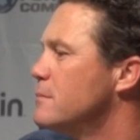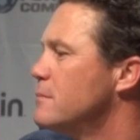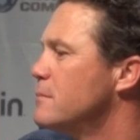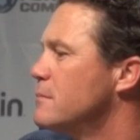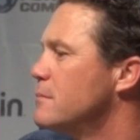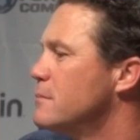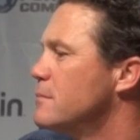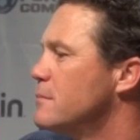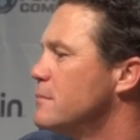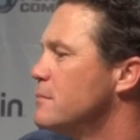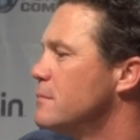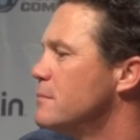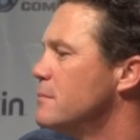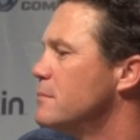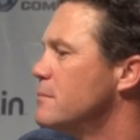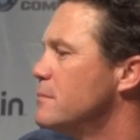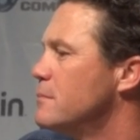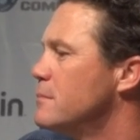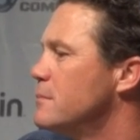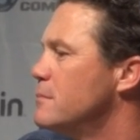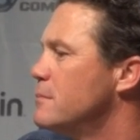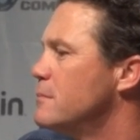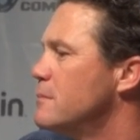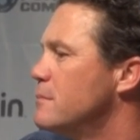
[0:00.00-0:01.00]

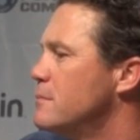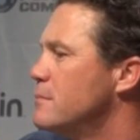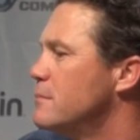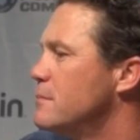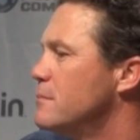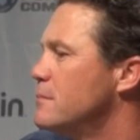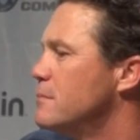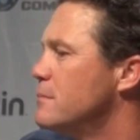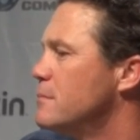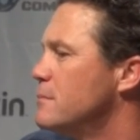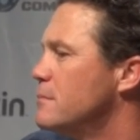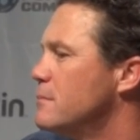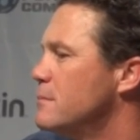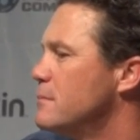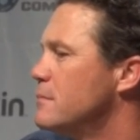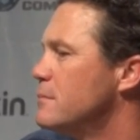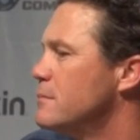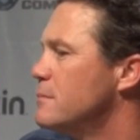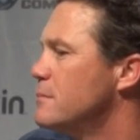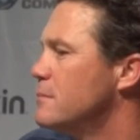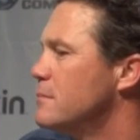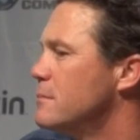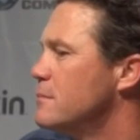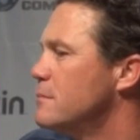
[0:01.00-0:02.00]

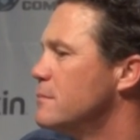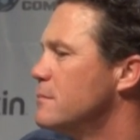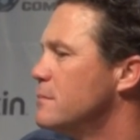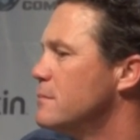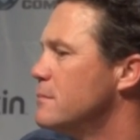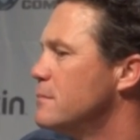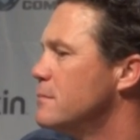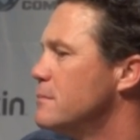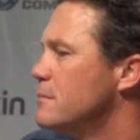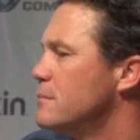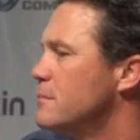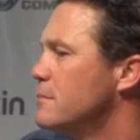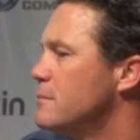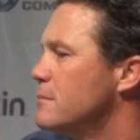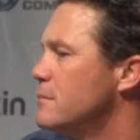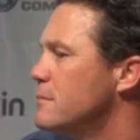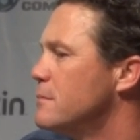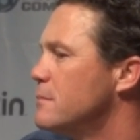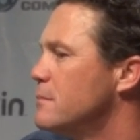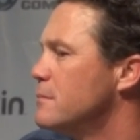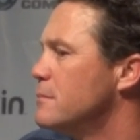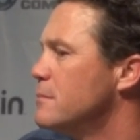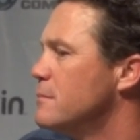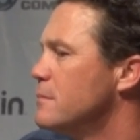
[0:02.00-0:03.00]

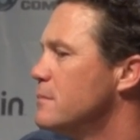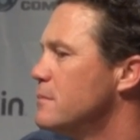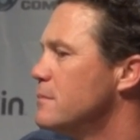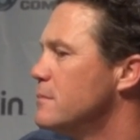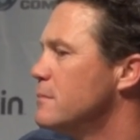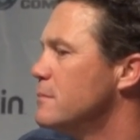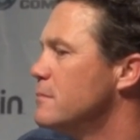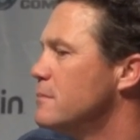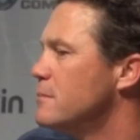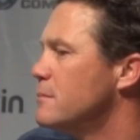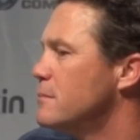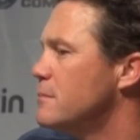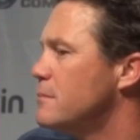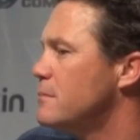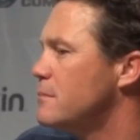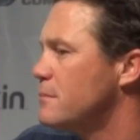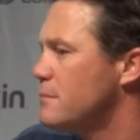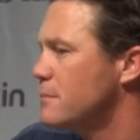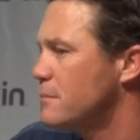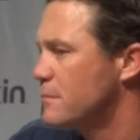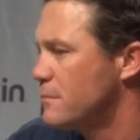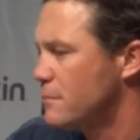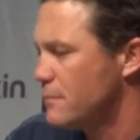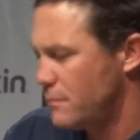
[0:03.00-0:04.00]

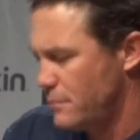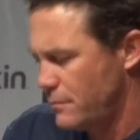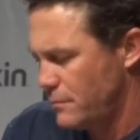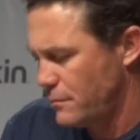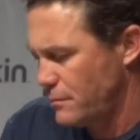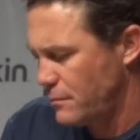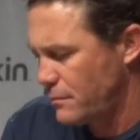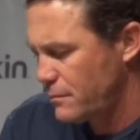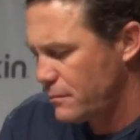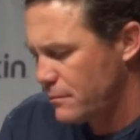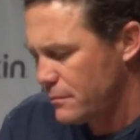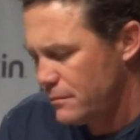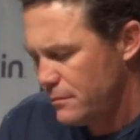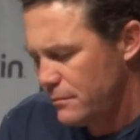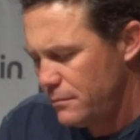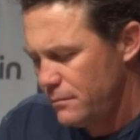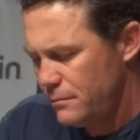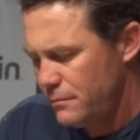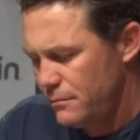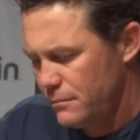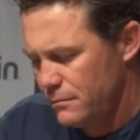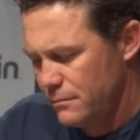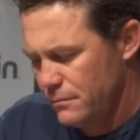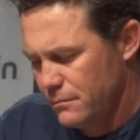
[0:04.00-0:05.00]

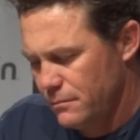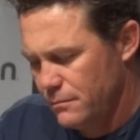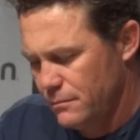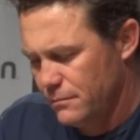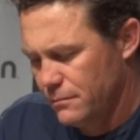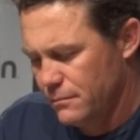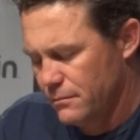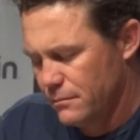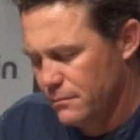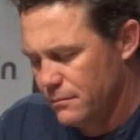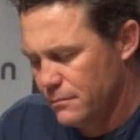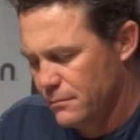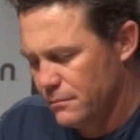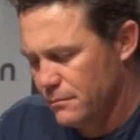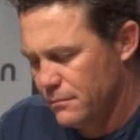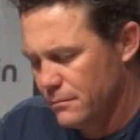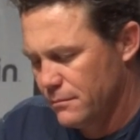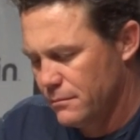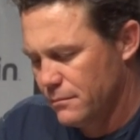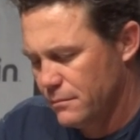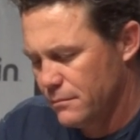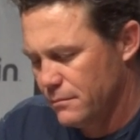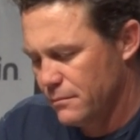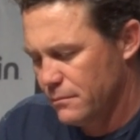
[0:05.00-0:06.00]

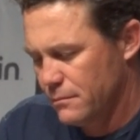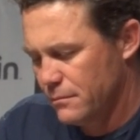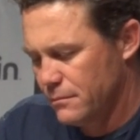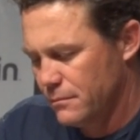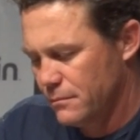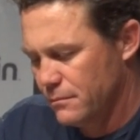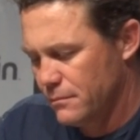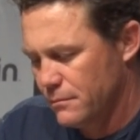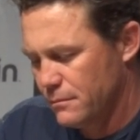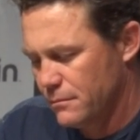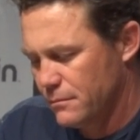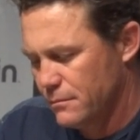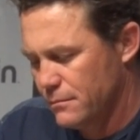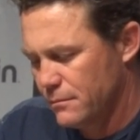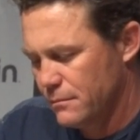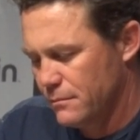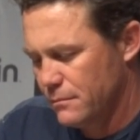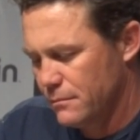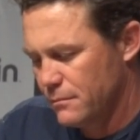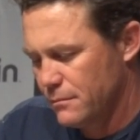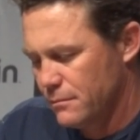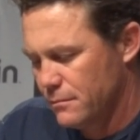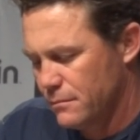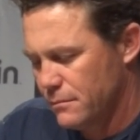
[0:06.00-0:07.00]

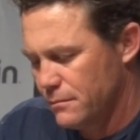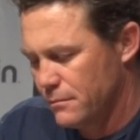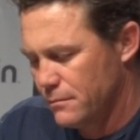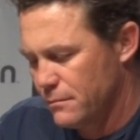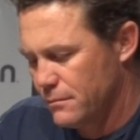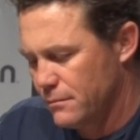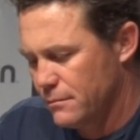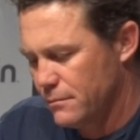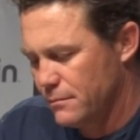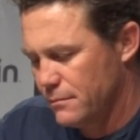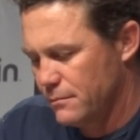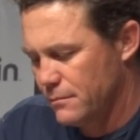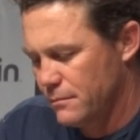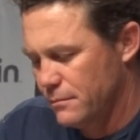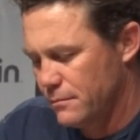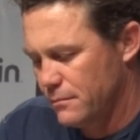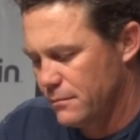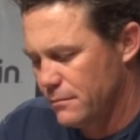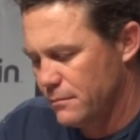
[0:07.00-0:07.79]
[no speech]